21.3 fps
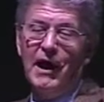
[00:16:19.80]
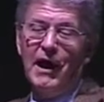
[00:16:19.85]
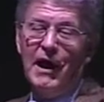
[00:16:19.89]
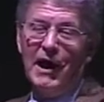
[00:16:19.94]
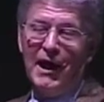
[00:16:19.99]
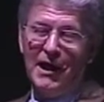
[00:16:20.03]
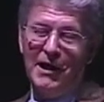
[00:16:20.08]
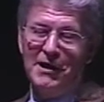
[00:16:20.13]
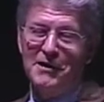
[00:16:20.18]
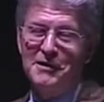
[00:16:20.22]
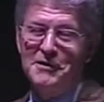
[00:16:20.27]

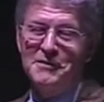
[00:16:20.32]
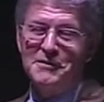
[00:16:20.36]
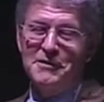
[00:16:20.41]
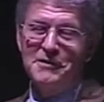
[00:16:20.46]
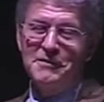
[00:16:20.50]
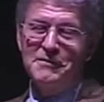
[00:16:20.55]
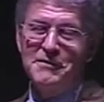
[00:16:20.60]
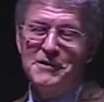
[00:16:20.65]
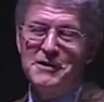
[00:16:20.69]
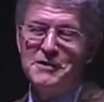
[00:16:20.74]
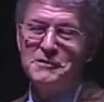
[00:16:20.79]
and
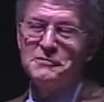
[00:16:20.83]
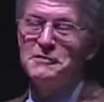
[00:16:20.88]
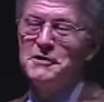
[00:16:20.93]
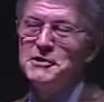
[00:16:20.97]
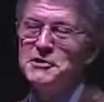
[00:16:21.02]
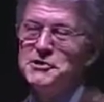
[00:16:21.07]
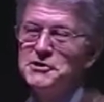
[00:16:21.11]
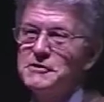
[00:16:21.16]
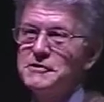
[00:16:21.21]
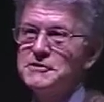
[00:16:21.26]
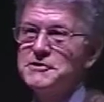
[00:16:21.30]
the
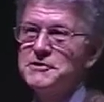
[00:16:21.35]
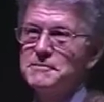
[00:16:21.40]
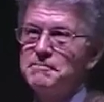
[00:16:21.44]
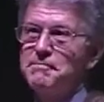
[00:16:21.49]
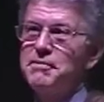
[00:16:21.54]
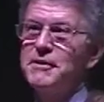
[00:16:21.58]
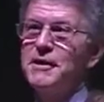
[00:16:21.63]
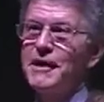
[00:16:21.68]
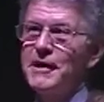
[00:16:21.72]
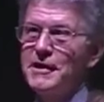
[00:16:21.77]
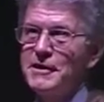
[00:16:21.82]
traditional
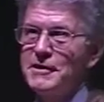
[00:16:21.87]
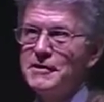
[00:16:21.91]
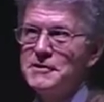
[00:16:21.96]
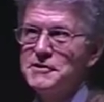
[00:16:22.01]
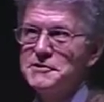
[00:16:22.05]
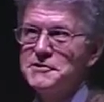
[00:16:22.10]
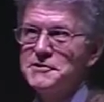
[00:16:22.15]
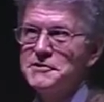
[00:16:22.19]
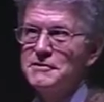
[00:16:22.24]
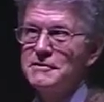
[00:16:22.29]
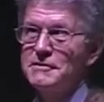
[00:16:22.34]

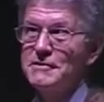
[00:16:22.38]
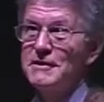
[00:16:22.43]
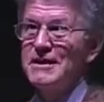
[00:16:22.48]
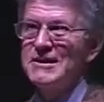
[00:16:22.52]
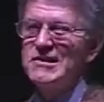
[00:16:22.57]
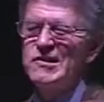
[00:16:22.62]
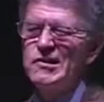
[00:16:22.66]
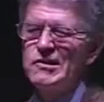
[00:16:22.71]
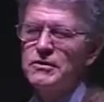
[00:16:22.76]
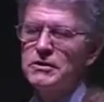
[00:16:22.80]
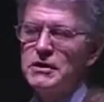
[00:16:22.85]
suppliers, like
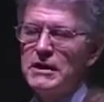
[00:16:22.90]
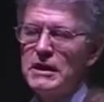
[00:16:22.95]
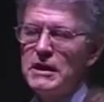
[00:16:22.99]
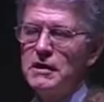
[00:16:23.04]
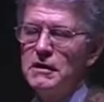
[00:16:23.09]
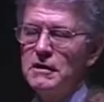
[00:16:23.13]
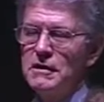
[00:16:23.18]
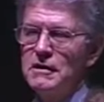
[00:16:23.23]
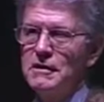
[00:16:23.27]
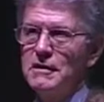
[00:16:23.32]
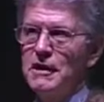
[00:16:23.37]

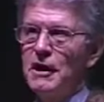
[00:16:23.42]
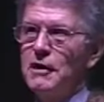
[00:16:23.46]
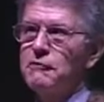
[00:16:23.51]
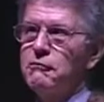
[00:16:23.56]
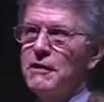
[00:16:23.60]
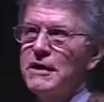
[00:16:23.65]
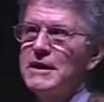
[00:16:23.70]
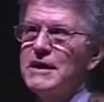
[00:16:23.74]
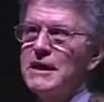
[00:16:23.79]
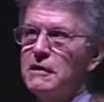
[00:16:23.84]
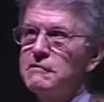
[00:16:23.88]
Turkey, are
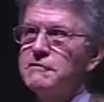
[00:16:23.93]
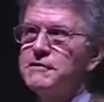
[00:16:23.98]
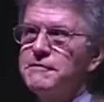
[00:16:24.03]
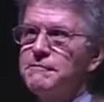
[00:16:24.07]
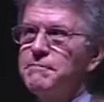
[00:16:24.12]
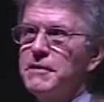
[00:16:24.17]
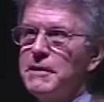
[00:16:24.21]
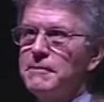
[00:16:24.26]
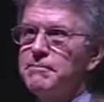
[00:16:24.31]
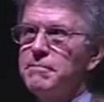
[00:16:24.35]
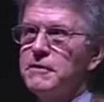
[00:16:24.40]
running out of
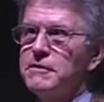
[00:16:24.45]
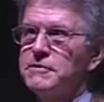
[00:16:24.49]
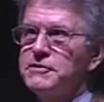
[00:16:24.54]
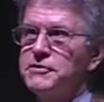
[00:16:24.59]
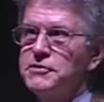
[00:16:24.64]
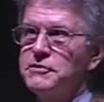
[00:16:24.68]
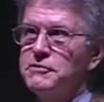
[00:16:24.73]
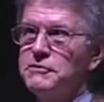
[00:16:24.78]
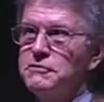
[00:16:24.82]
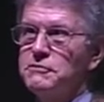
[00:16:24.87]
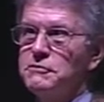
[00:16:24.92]
people
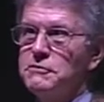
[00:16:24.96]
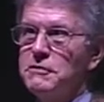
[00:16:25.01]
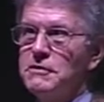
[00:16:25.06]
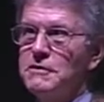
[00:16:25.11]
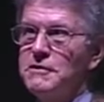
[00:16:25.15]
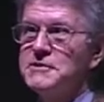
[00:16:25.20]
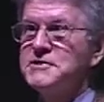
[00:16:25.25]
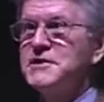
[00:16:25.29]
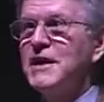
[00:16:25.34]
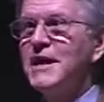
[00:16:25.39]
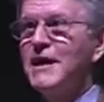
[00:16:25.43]
to
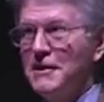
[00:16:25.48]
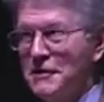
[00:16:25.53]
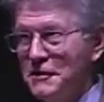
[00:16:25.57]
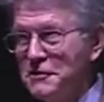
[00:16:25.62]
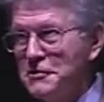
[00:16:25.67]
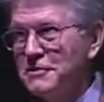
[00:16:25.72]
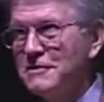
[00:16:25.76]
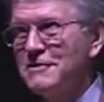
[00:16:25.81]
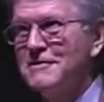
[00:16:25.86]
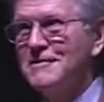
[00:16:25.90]
send,